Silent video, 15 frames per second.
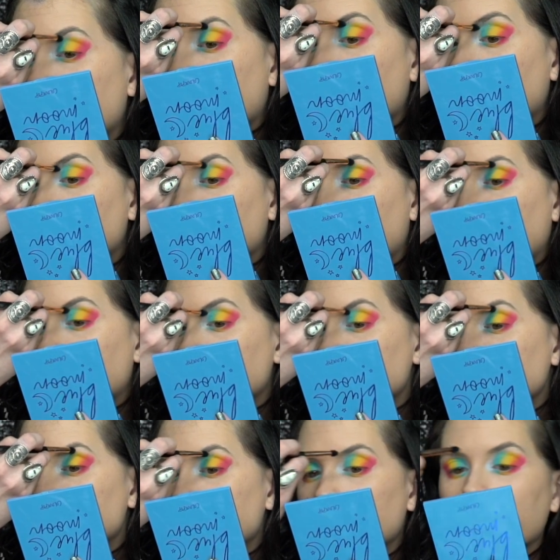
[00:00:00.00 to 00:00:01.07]
my
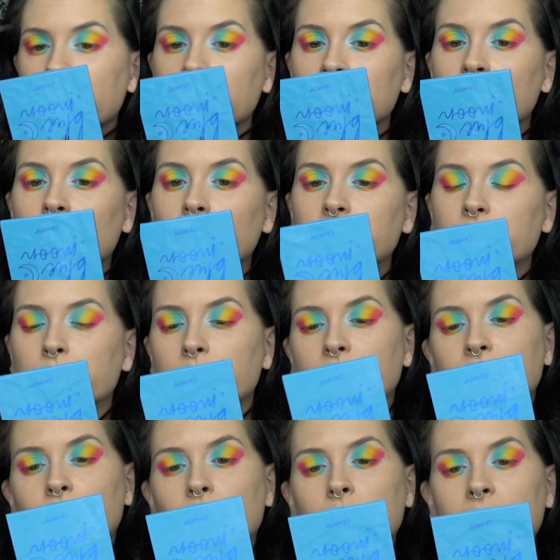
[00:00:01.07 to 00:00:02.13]
unconscious brain and go to
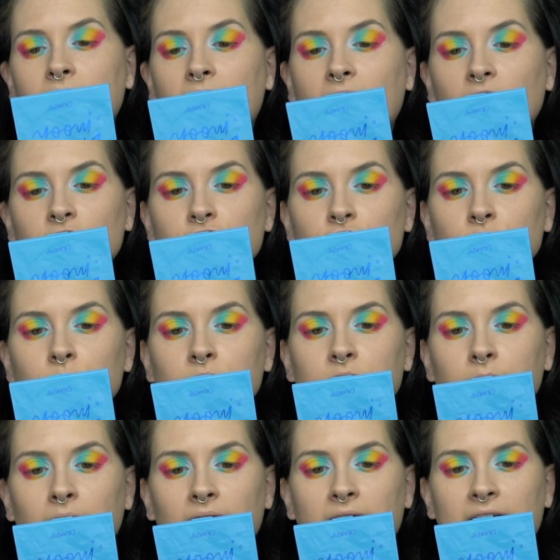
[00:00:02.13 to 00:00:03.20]
perform an action with
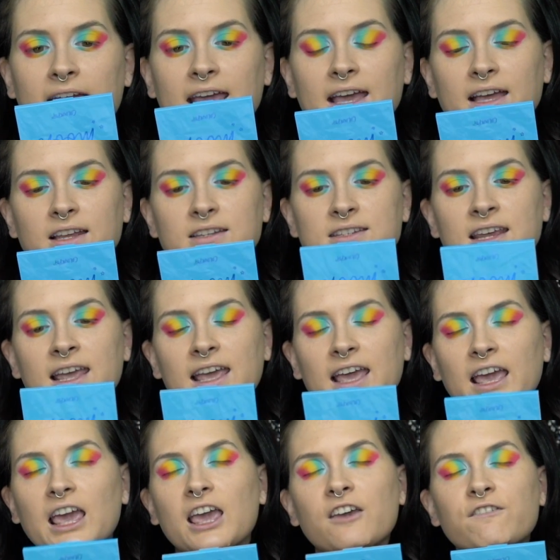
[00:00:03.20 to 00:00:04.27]
my hand,
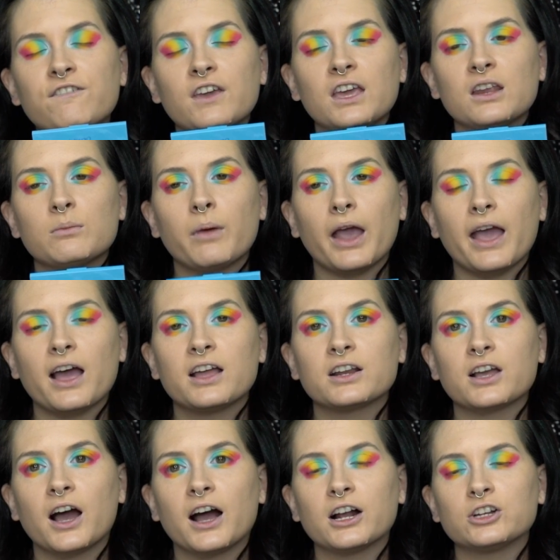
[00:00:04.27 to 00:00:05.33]
if in my
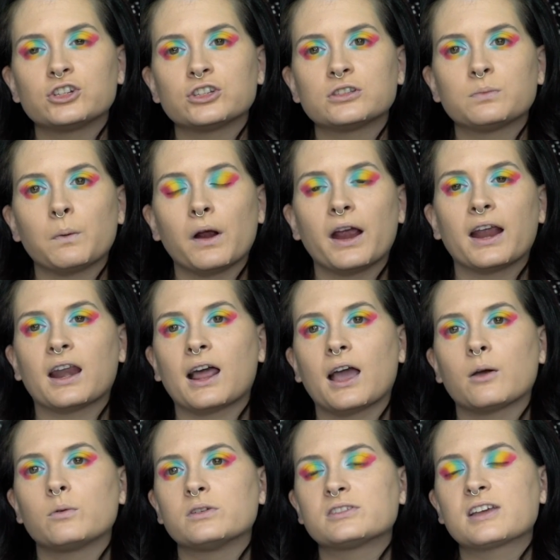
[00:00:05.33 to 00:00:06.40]
unconscious brain
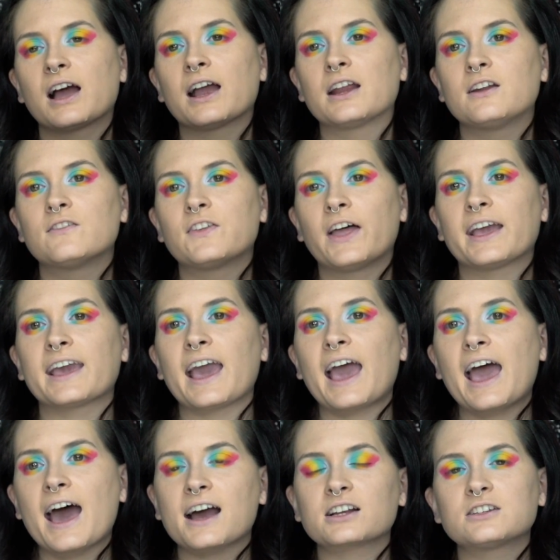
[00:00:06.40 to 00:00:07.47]
I was kind of like
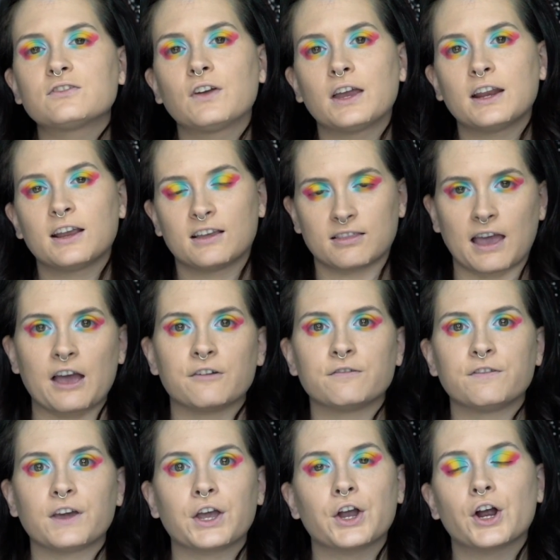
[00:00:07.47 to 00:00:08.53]
activating that
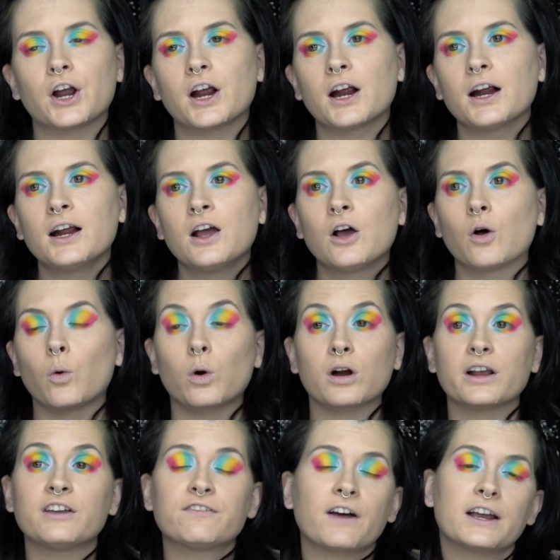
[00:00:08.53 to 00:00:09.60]
finger,
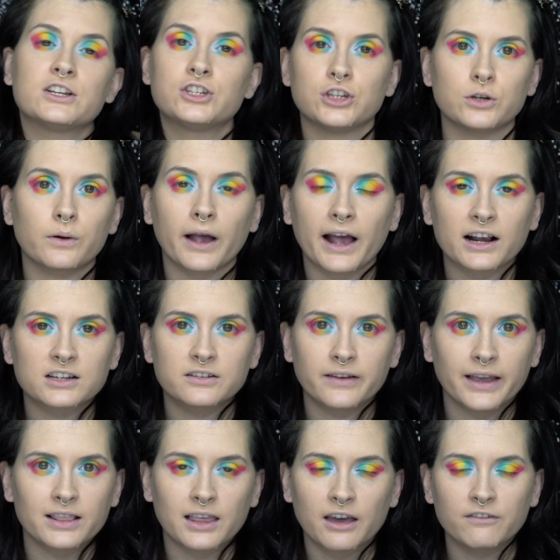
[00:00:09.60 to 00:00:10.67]
or if I do
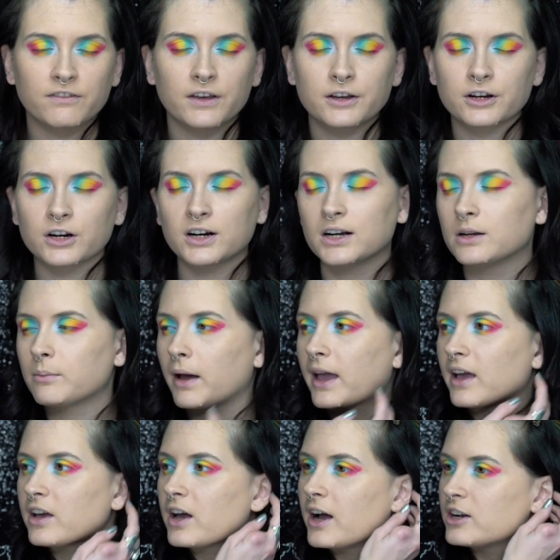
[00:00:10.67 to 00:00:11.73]
activate that finger in my
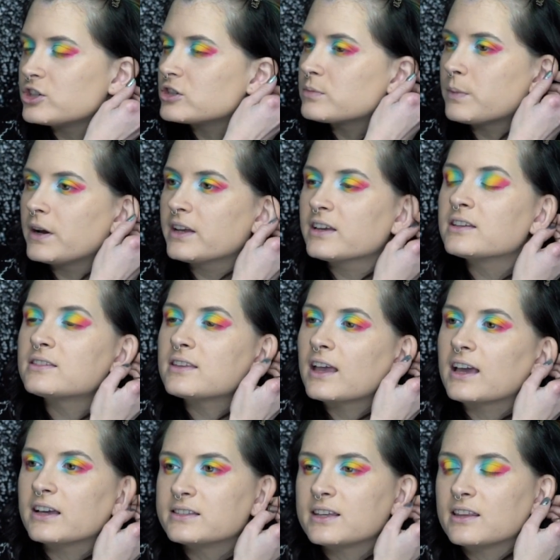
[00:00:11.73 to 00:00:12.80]
unconscious brain, because
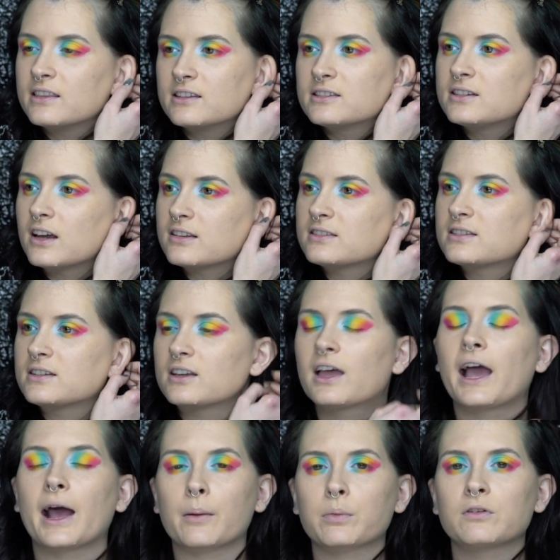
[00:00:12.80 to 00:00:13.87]
like I said, this does still
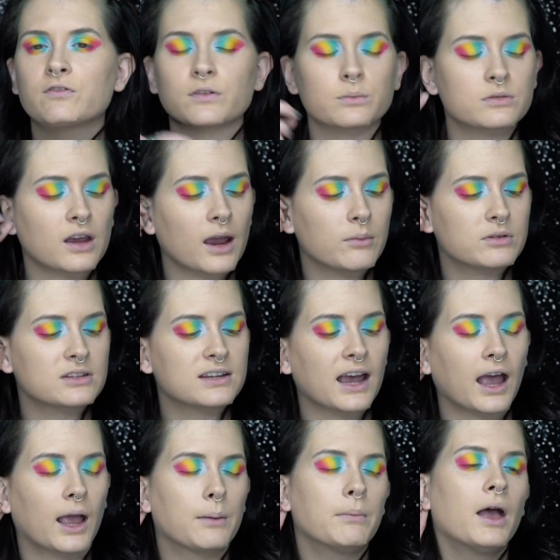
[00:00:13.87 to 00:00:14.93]
happen from time to
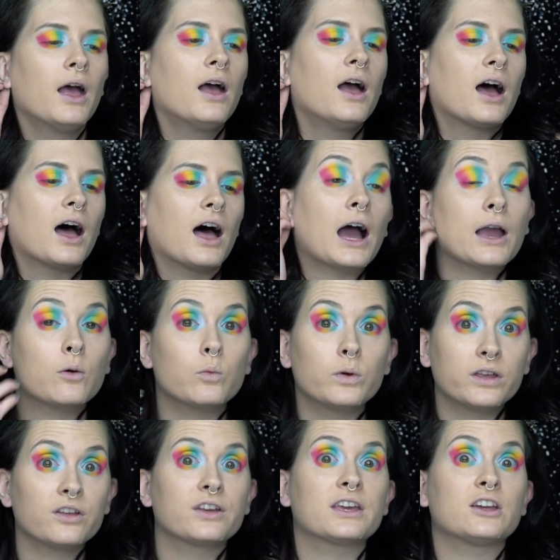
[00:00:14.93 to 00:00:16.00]
time, I
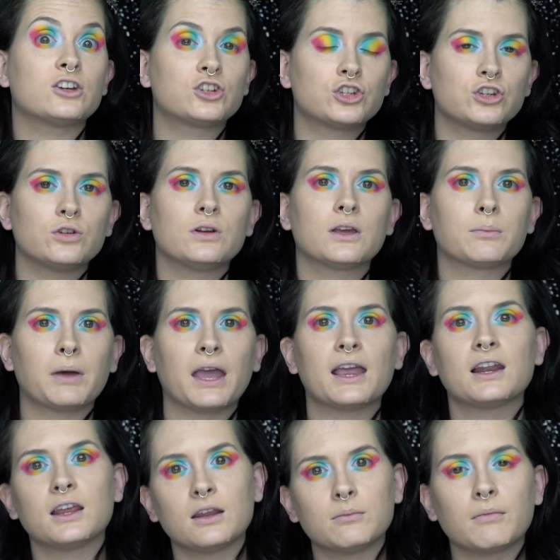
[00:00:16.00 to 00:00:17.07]
will get a shooting
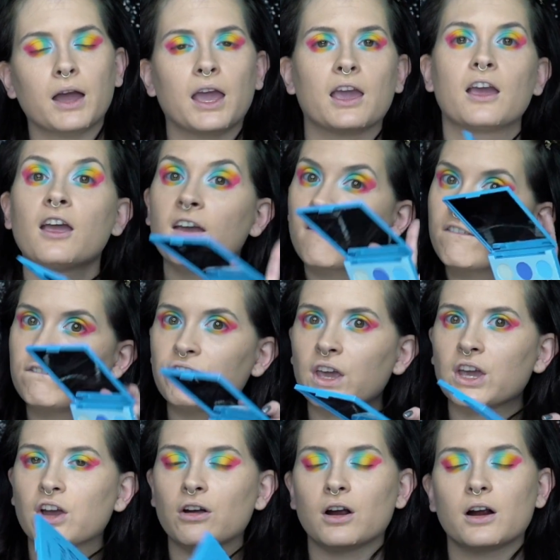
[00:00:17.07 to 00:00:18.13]
pain in my
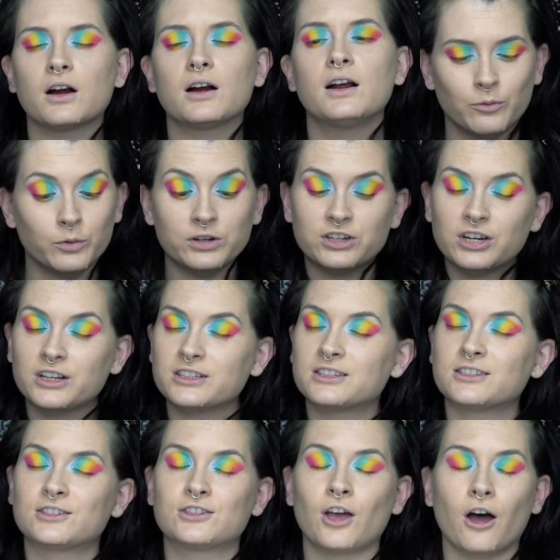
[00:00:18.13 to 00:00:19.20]
finger, which is
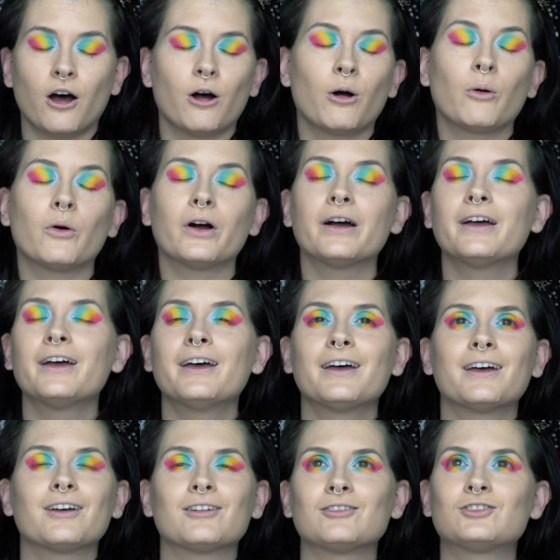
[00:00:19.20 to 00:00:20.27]
so
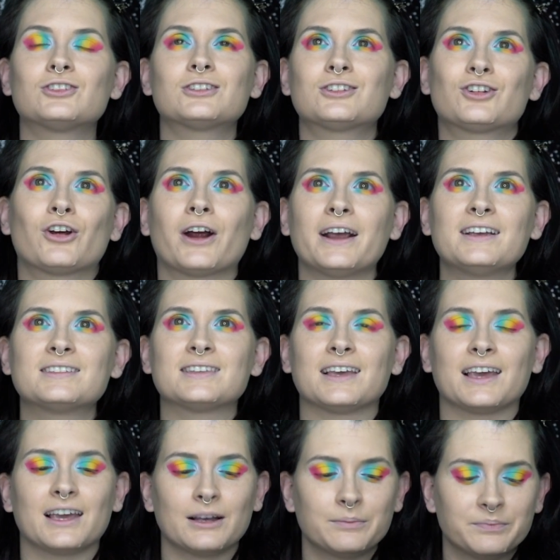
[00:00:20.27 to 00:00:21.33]
just
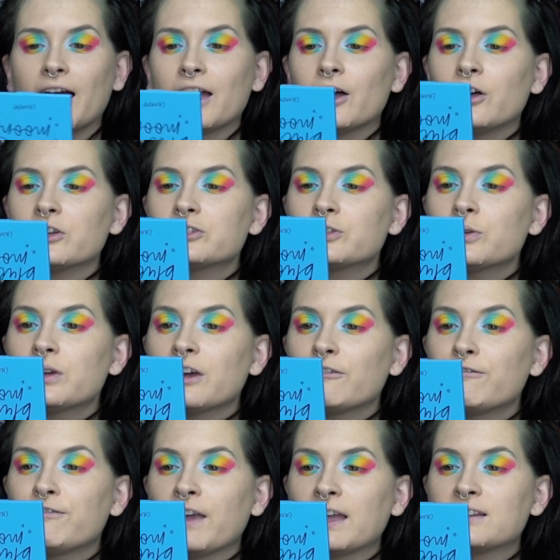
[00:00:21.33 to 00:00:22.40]
crazy. I also
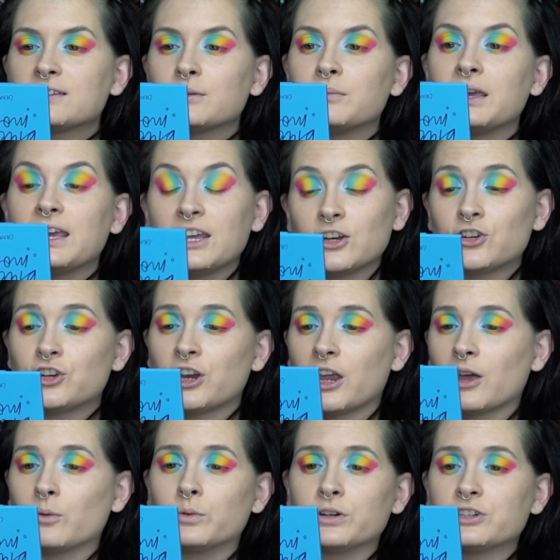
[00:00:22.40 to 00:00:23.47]
get phantom
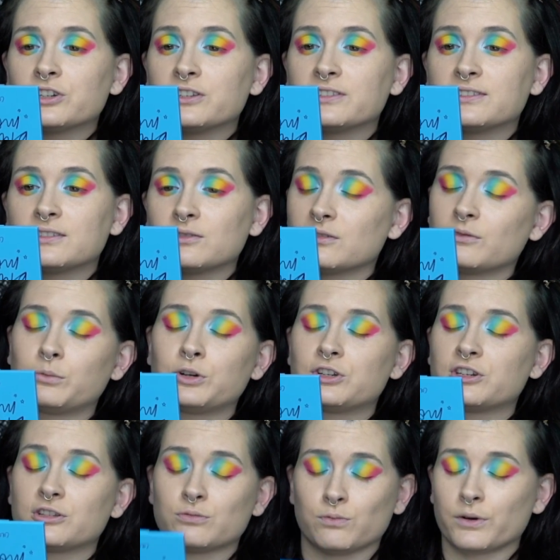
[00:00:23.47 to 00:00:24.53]
itching, which
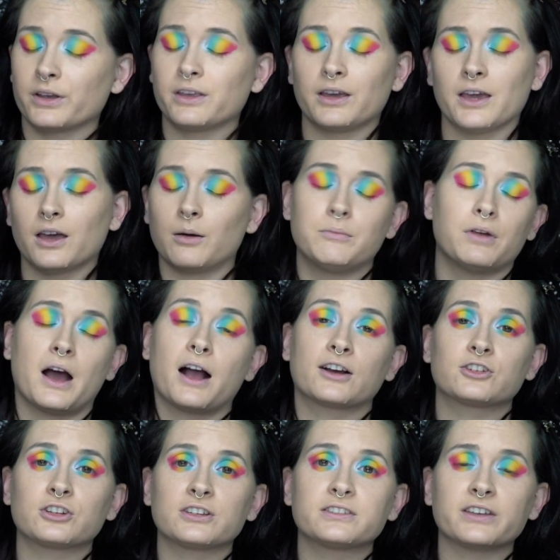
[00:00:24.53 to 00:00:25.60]
is really
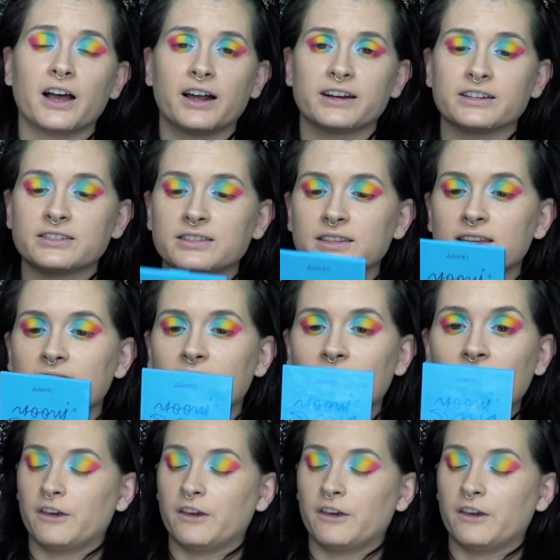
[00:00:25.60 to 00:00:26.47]
obnoxious, honestly.